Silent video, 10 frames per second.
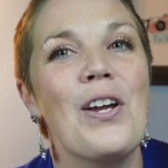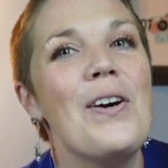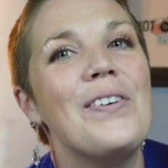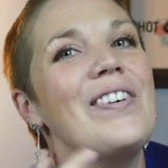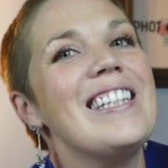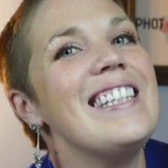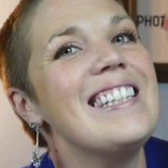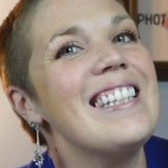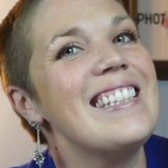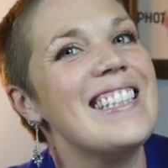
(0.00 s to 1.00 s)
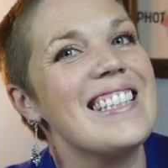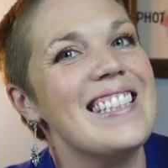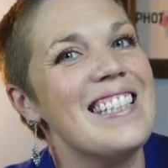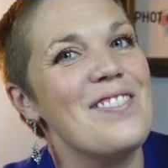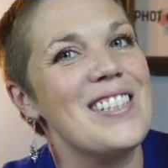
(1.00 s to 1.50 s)

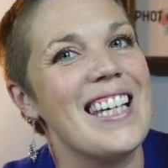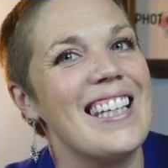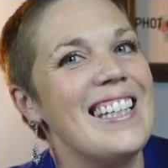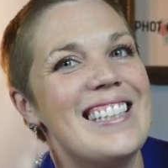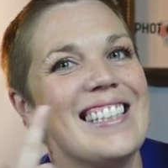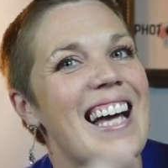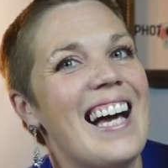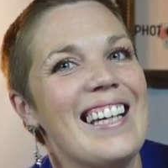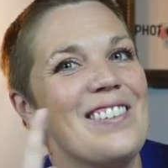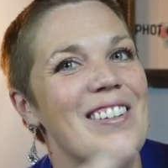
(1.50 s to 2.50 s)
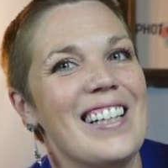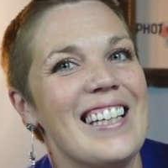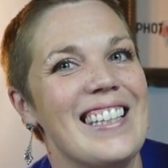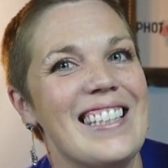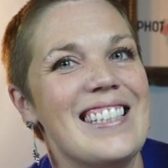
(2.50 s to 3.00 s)
1/60th of a second is not gonna work
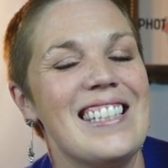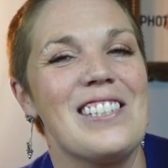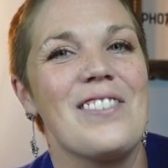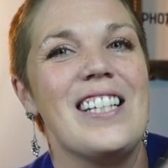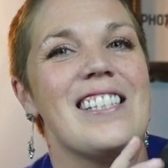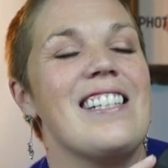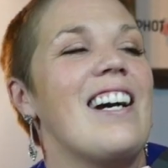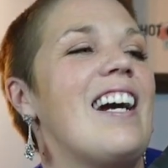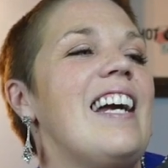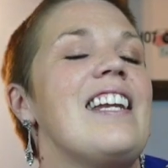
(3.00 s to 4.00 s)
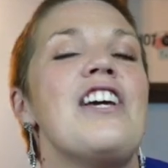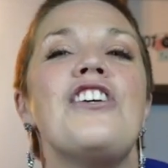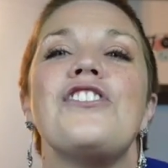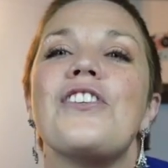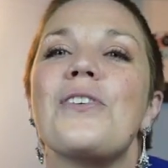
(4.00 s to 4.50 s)
in this situation, all right?
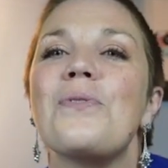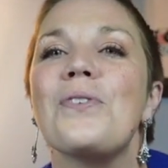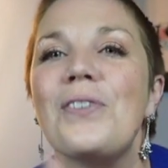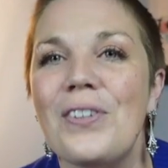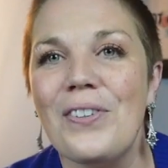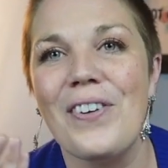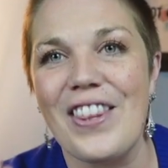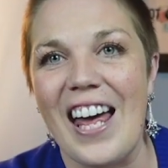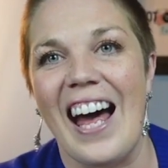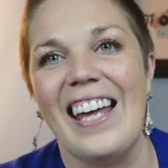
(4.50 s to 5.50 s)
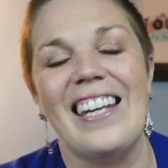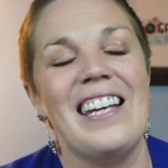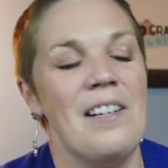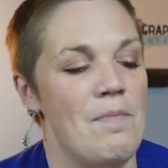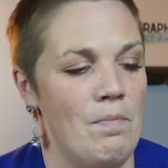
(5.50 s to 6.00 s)
So the rule with that,
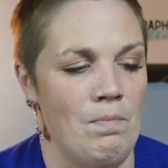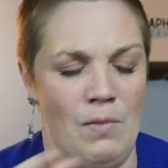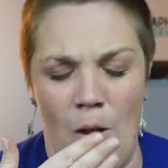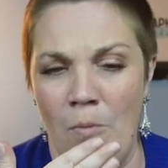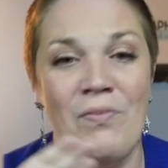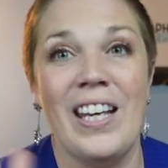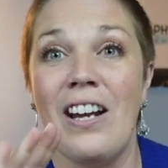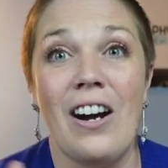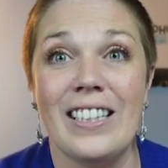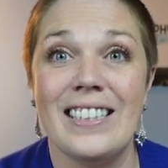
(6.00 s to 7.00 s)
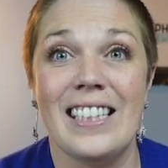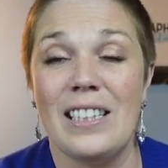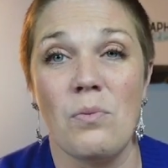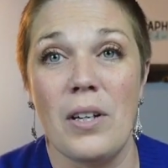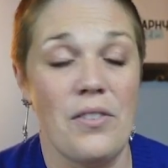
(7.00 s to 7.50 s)
and honestly,
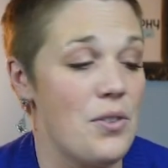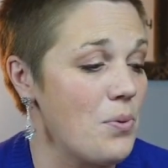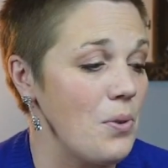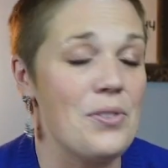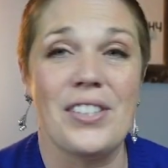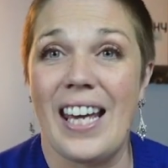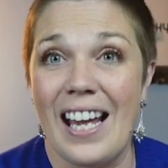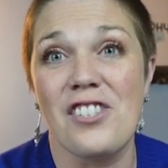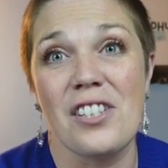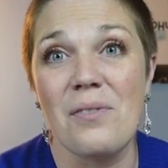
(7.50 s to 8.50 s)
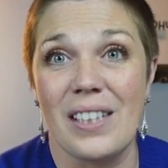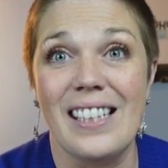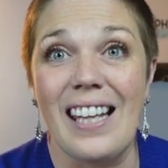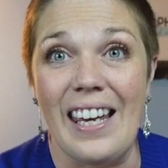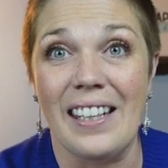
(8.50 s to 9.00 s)
it's one of those rules that I actually really
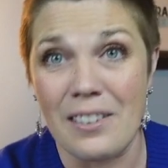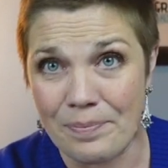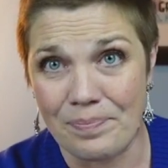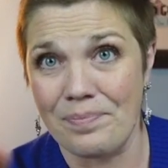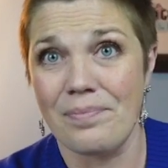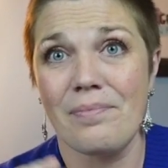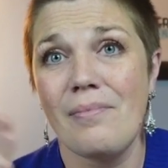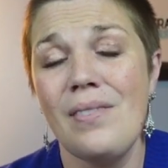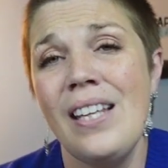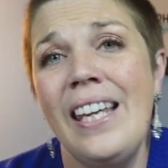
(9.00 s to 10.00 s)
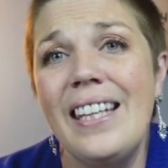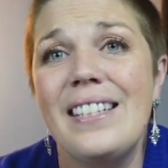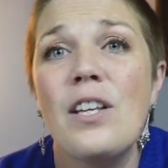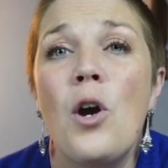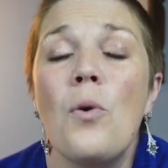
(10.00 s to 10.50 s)
like,
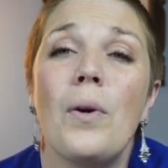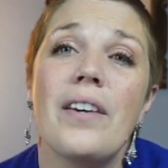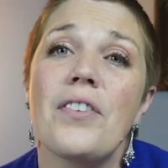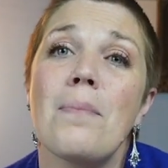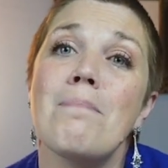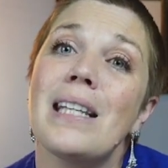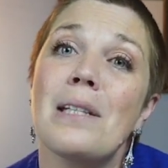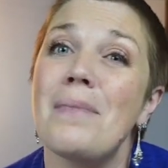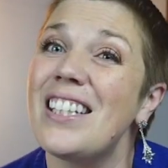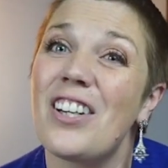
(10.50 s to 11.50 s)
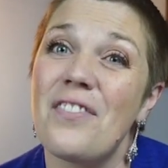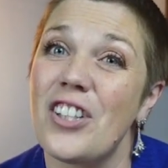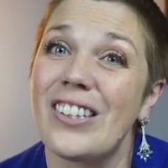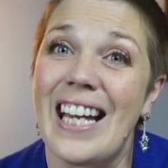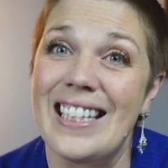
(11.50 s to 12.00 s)
is whatever the millimeter of
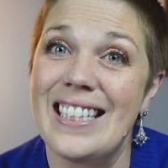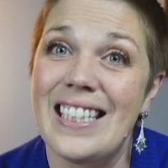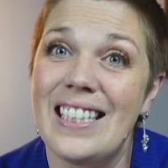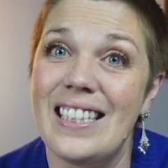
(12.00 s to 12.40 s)
your lens